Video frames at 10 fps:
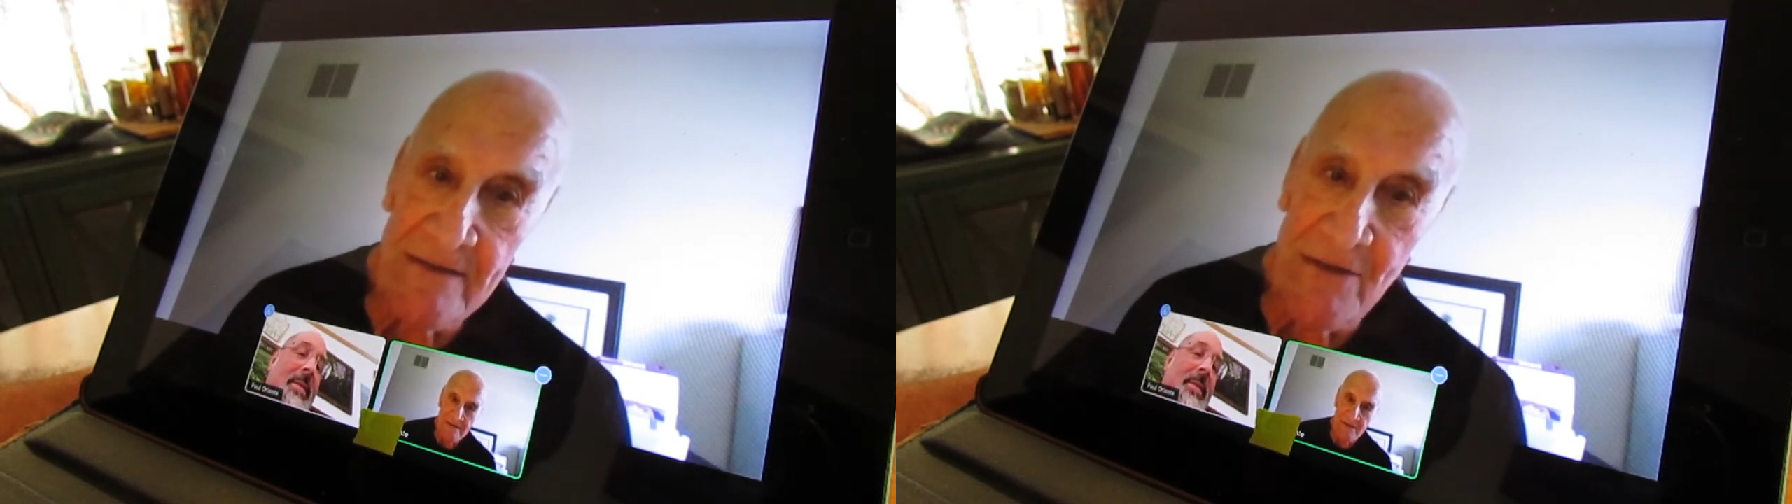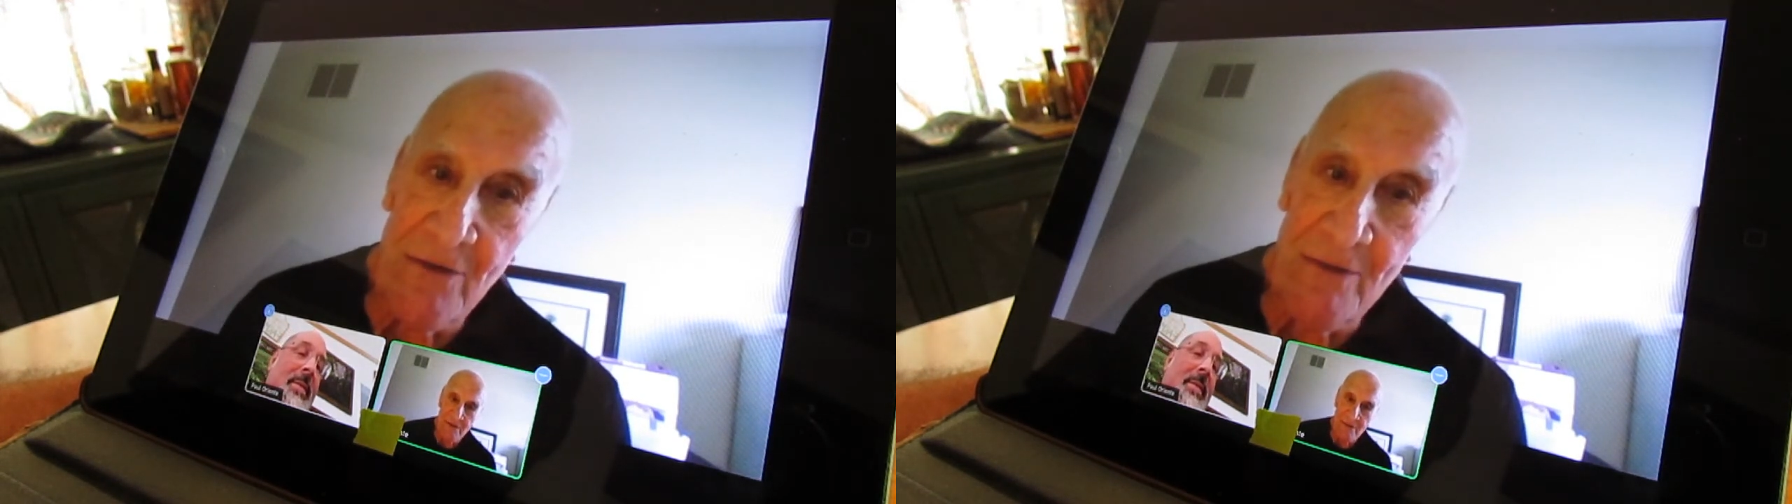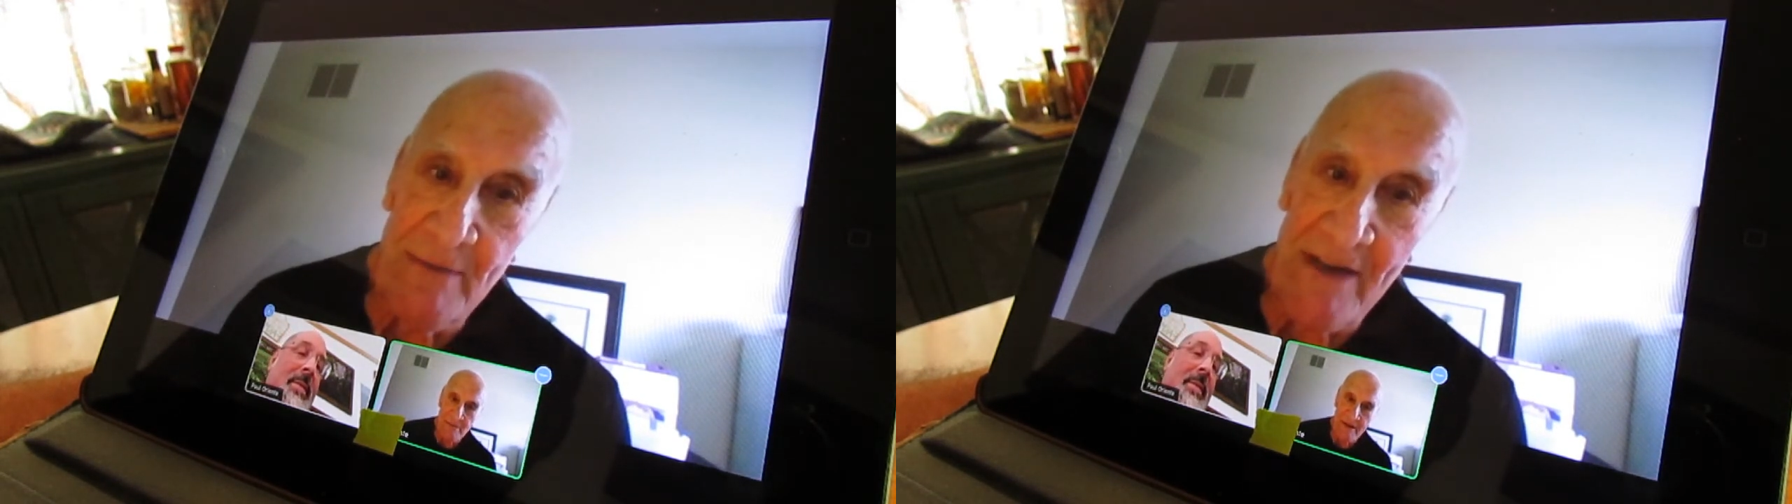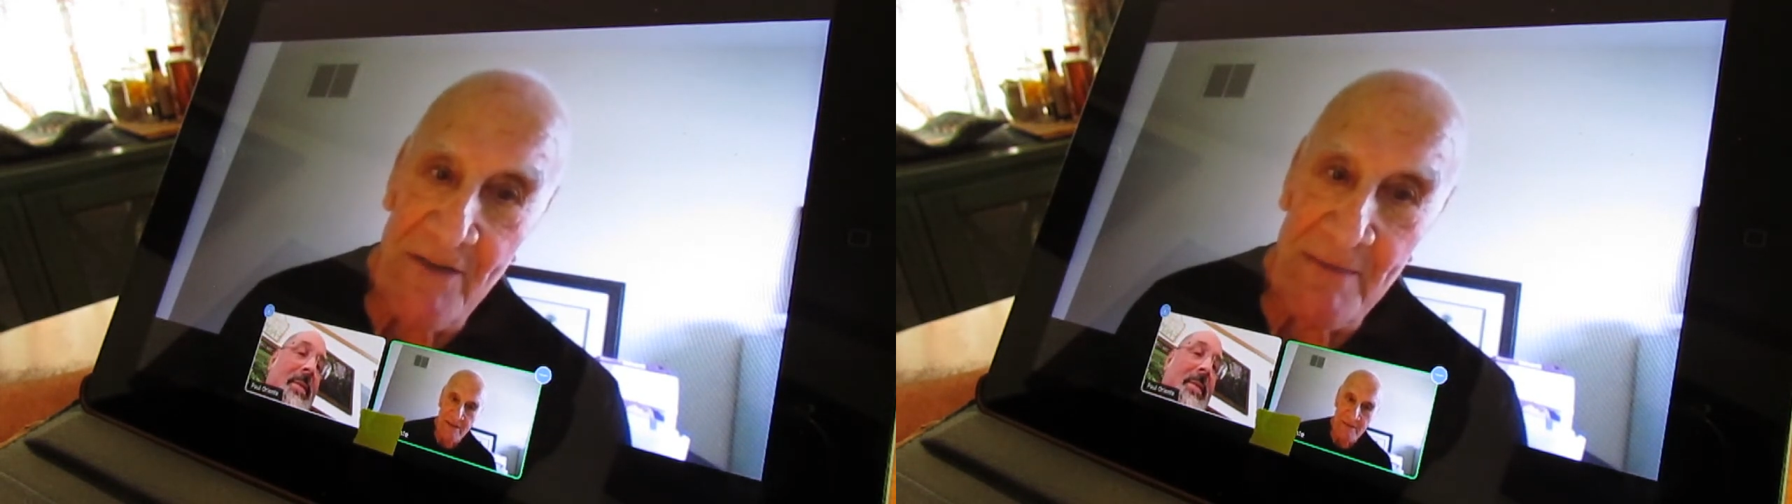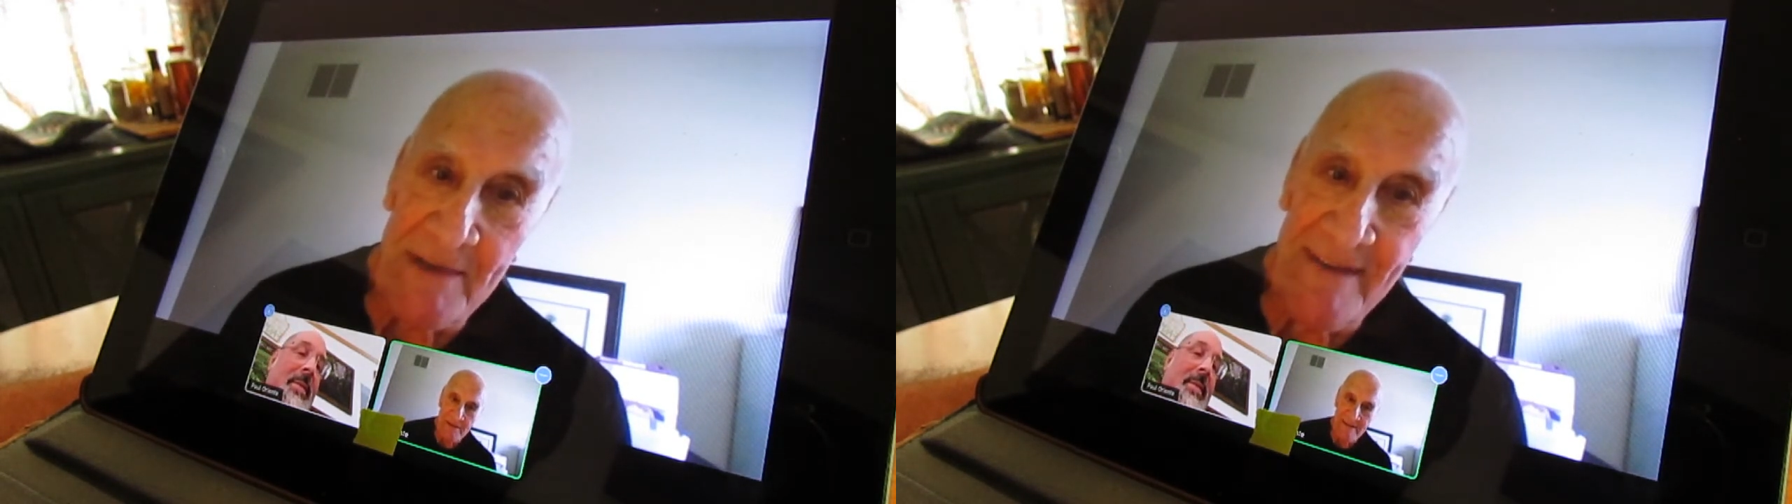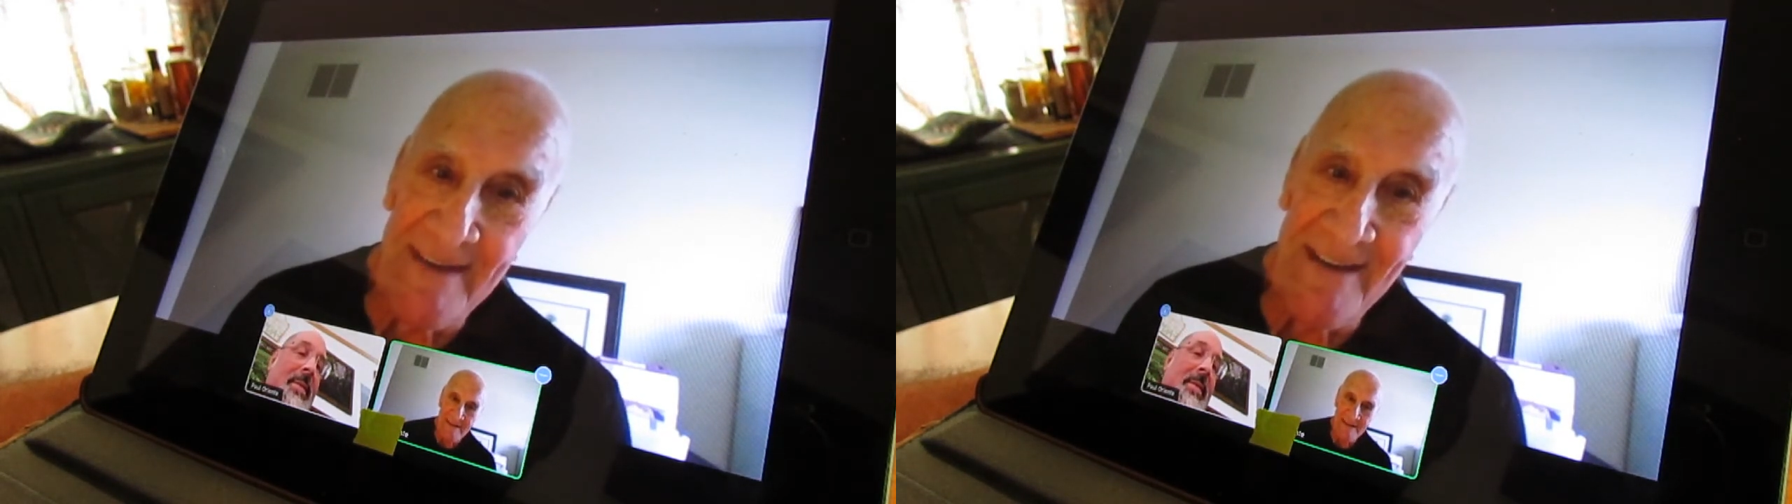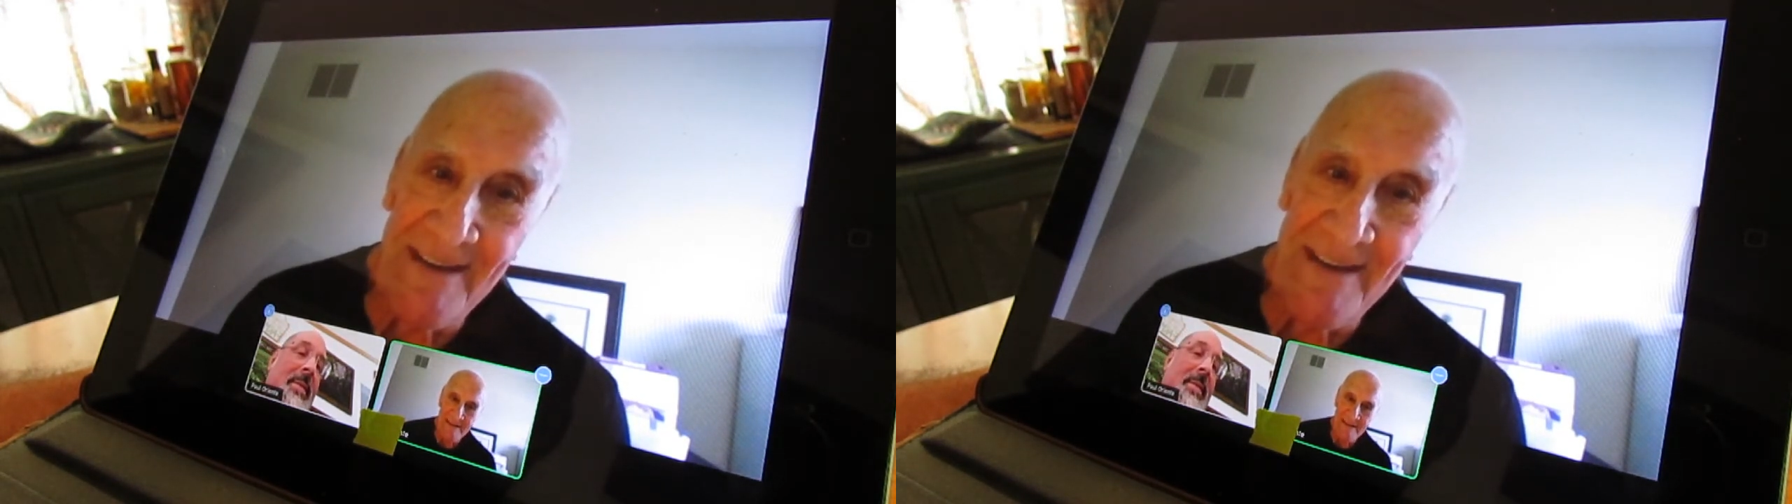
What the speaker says: cold basement.